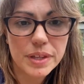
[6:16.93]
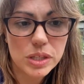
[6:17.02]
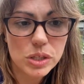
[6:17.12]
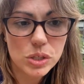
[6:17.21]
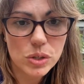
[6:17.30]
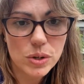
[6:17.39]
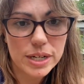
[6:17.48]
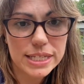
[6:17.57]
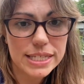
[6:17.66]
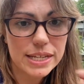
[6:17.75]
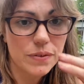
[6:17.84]
the Dawn
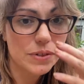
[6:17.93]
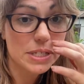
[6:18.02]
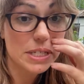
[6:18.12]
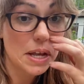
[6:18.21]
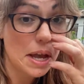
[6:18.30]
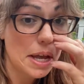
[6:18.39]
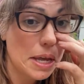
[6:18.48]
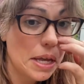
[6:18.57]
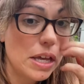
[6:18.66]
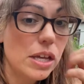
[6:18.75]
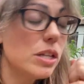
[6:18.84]
itself does not.
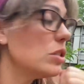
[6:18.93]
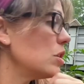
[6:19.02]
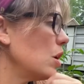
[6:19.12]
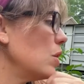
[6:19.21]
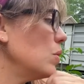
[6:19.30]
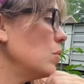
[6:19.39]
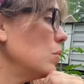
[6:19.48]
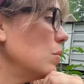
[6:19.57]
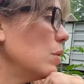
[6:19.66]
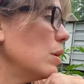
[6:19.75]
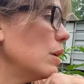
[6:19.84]
So